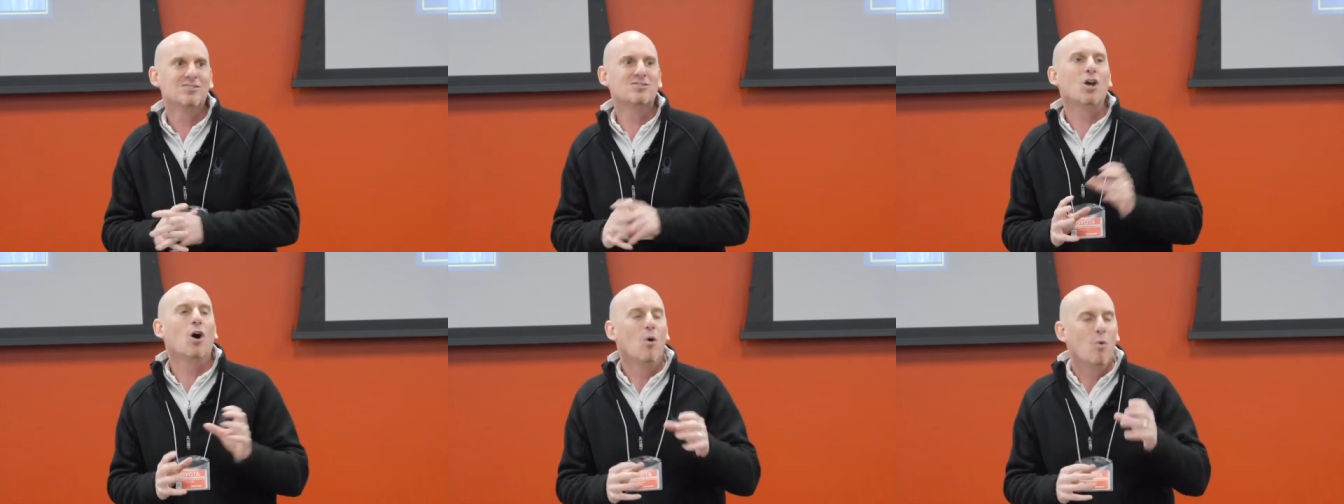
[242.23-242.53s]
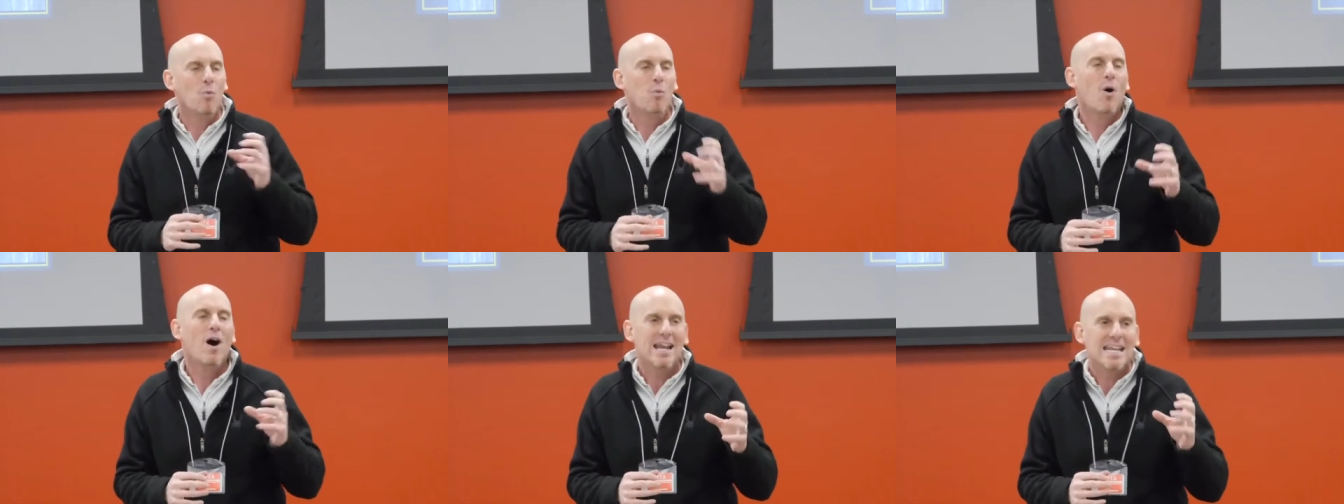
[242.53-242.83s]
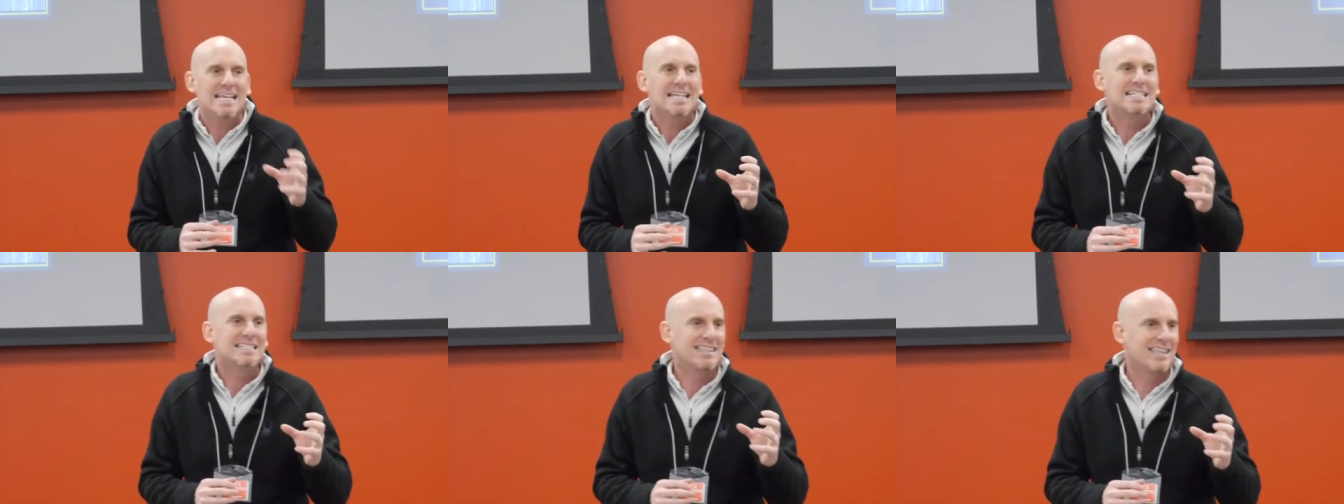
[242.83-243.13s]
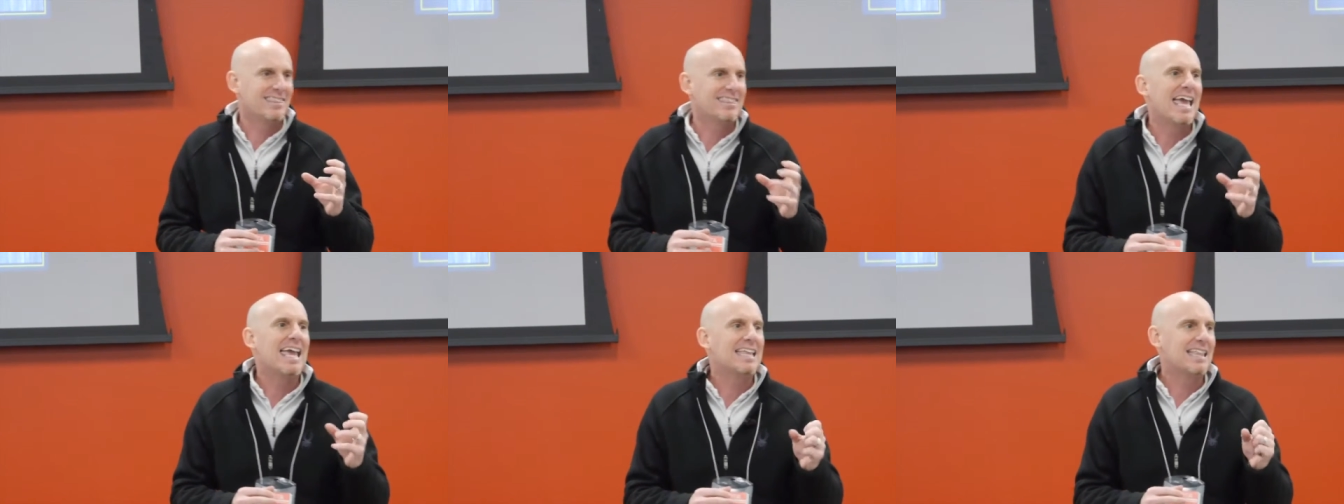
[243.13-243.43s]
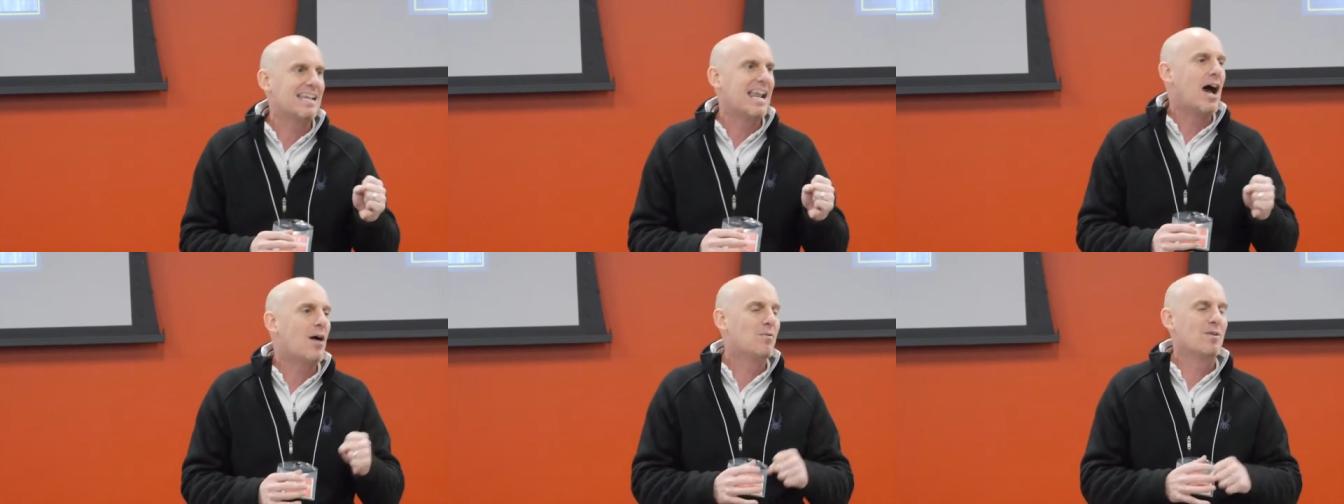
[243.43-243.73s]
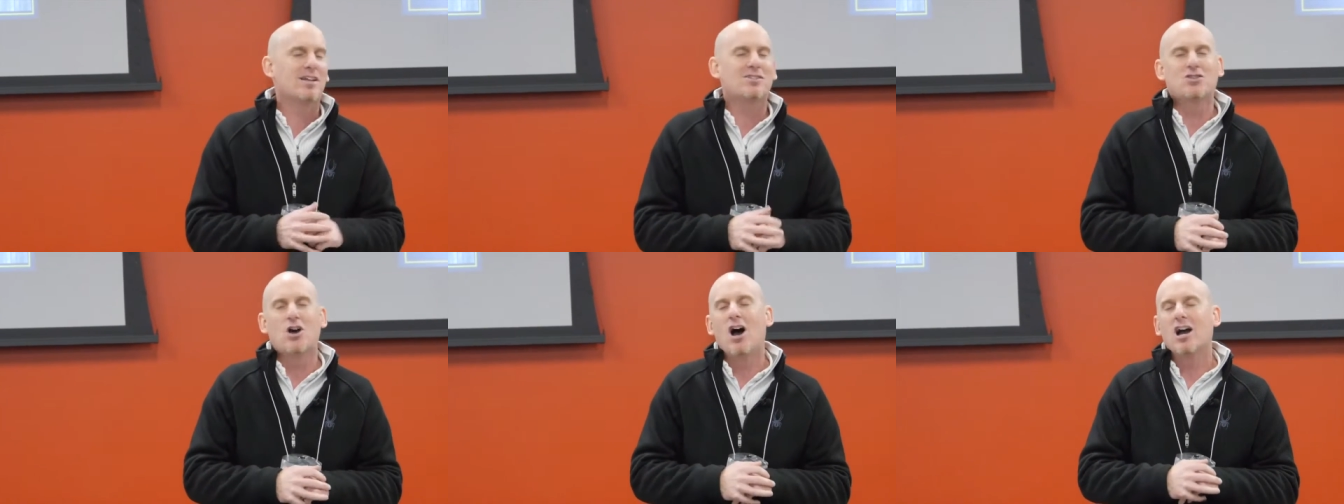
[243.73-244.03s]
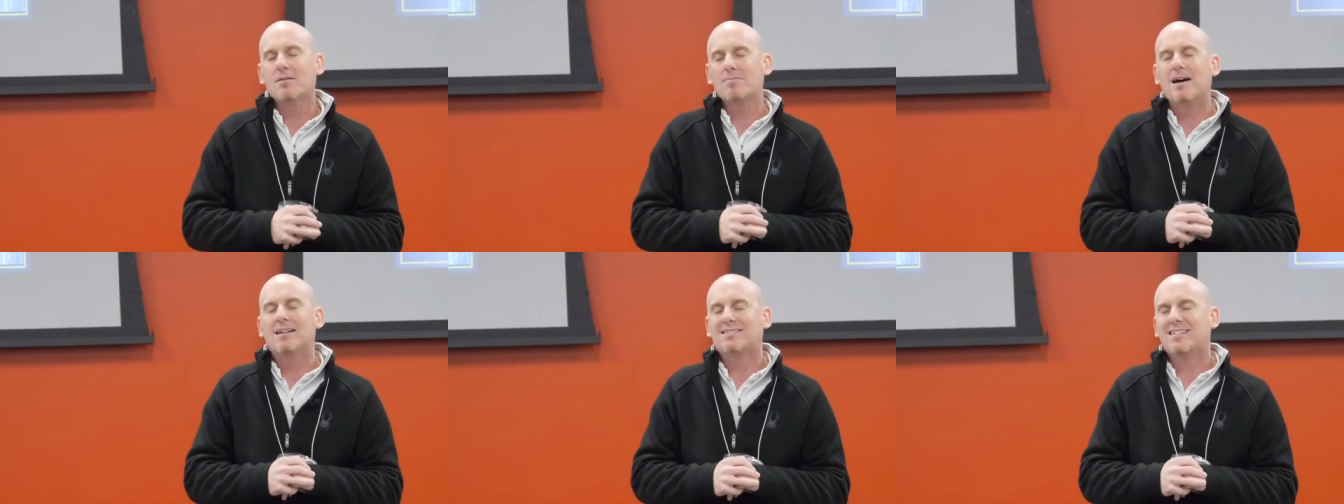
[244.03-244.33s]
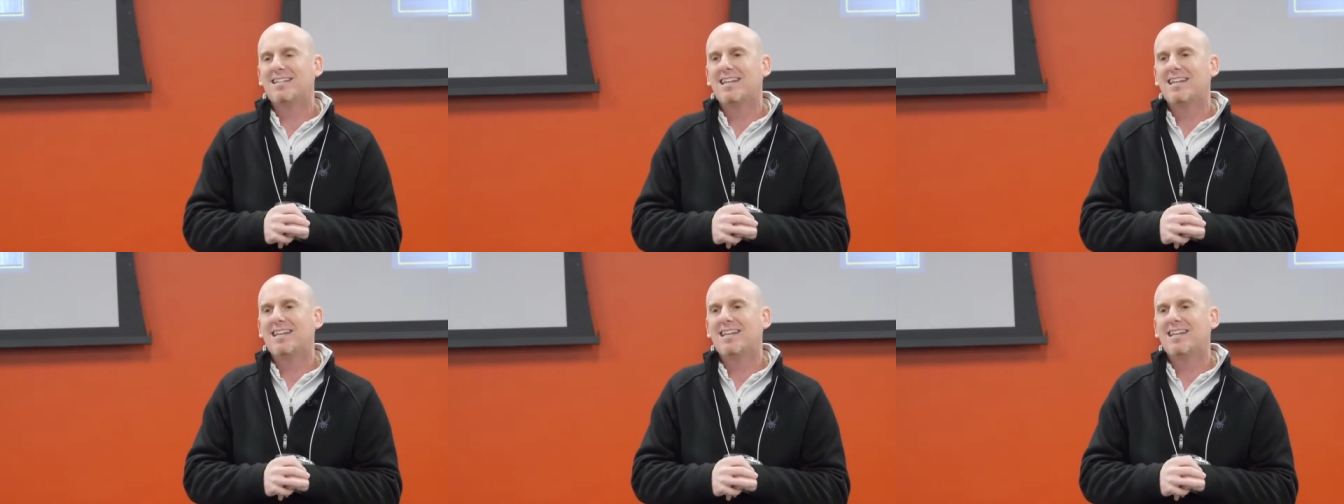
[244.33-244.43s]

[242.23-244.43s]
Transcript: So, what is the thing that I want to talk about